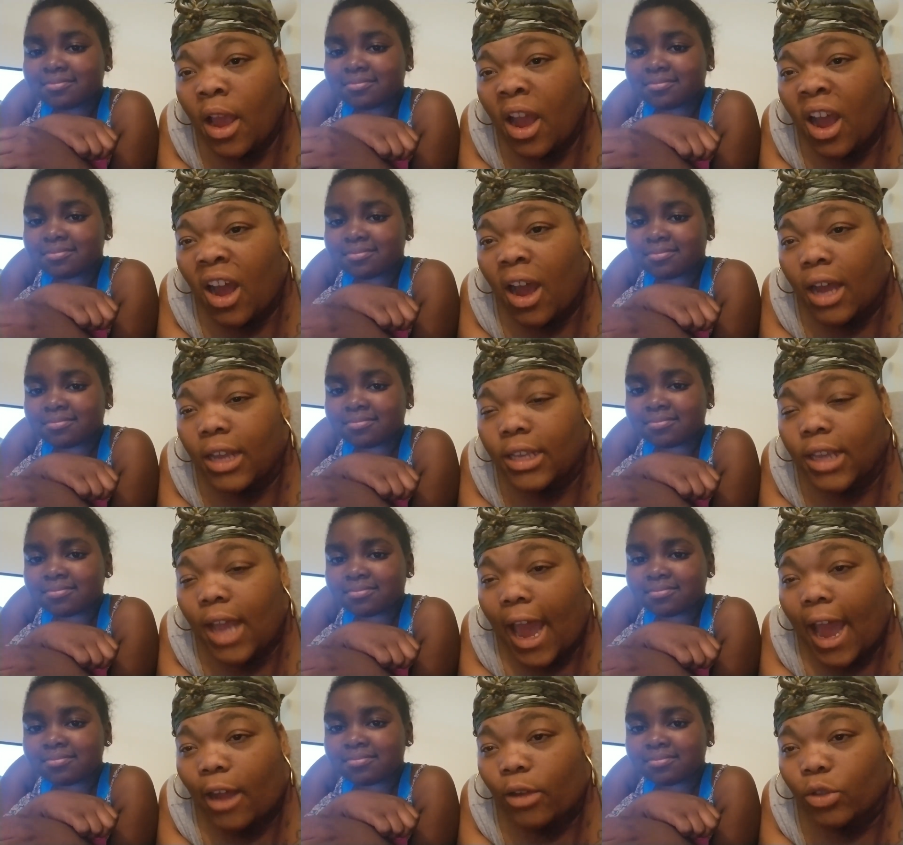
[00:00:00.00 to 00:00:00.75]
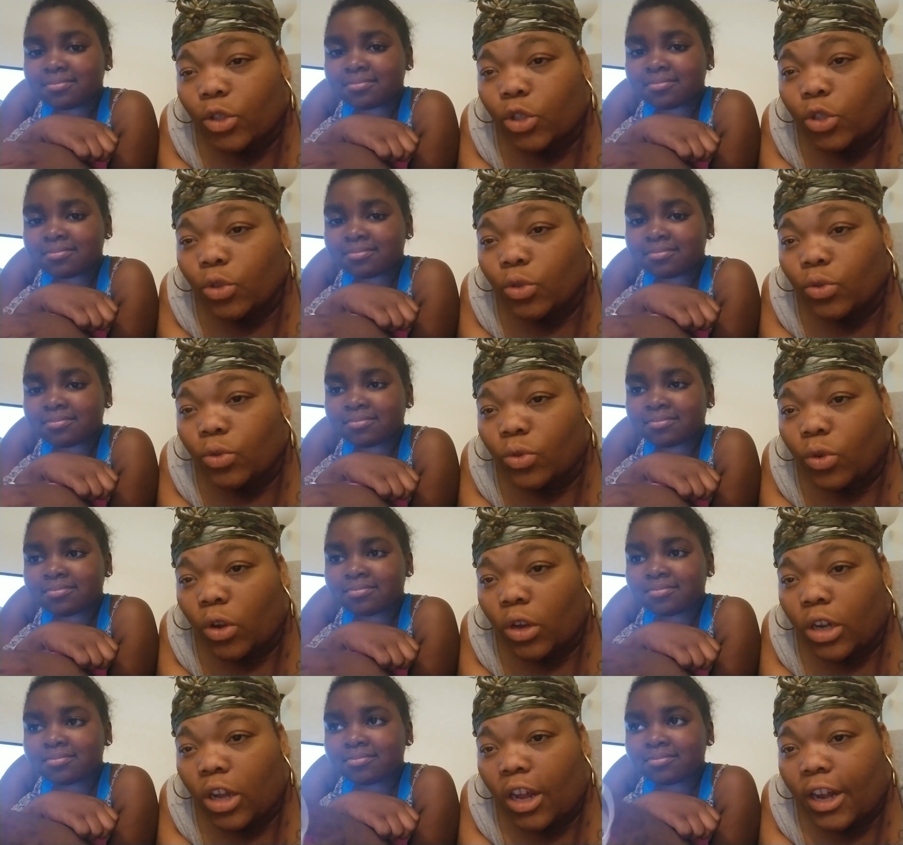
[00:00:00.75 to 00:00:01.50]
Speaker 1: a how-to
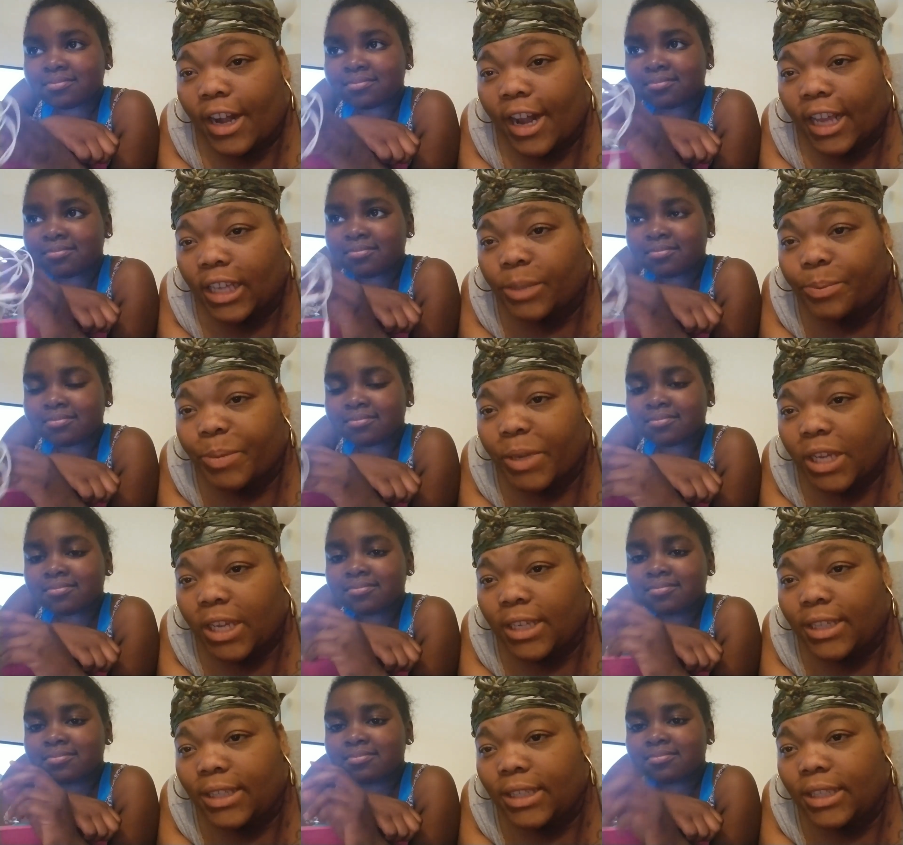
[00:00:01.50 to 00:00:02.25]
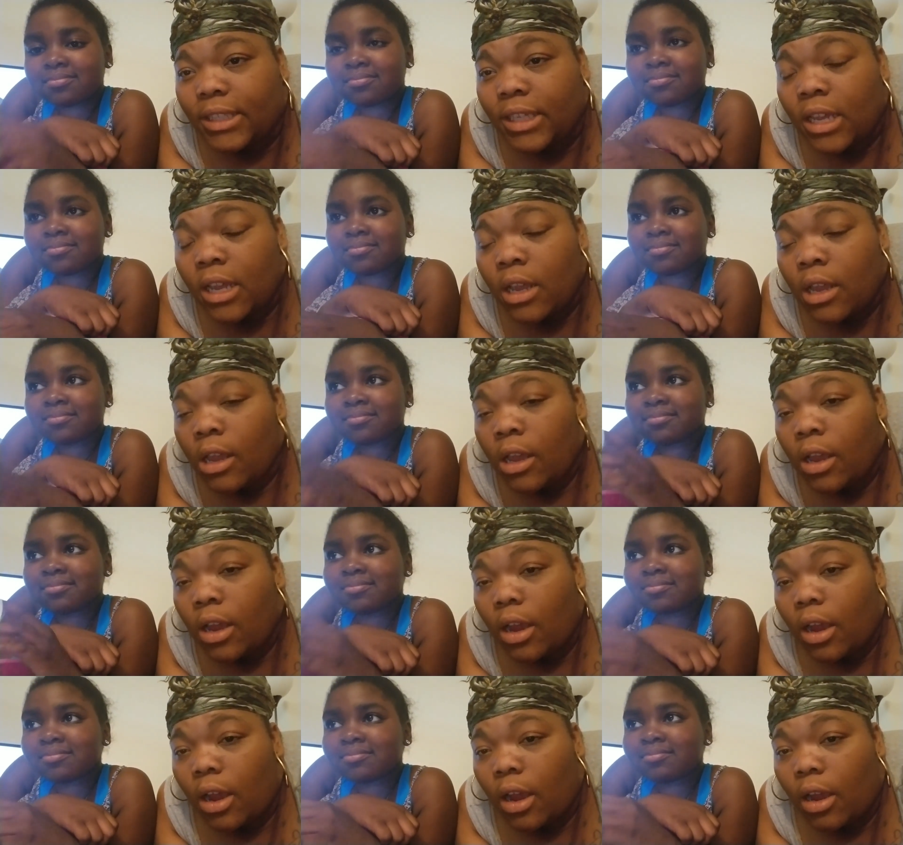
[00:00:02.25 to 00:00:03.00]
on her next piece.
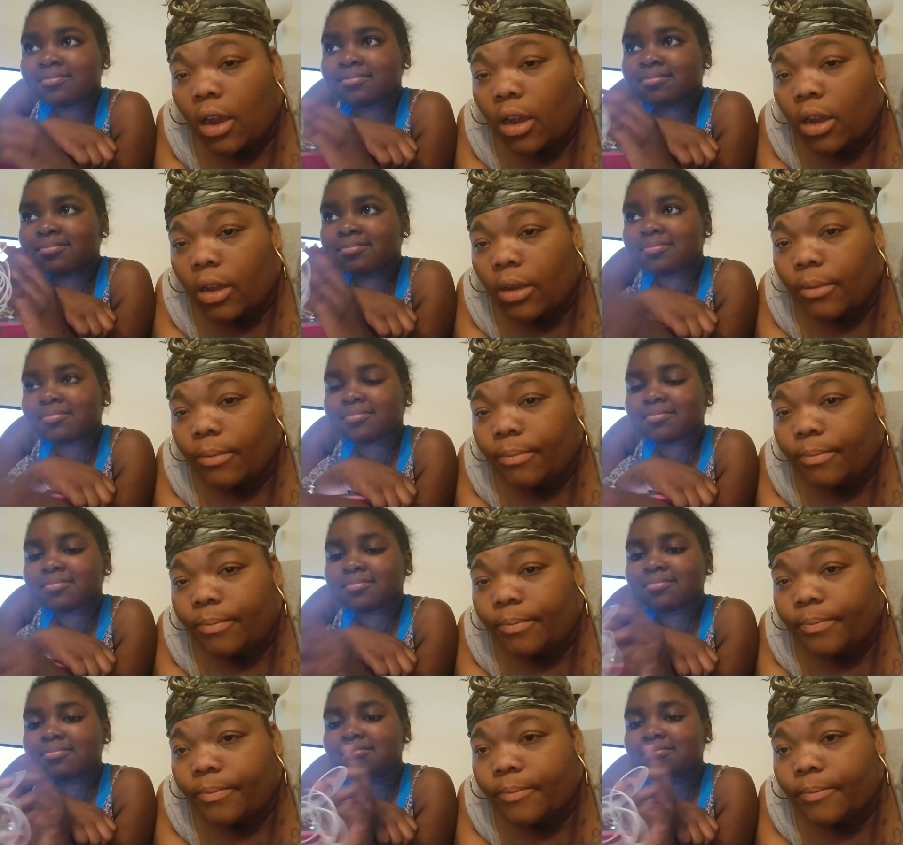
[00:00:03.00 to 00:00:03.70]
Um,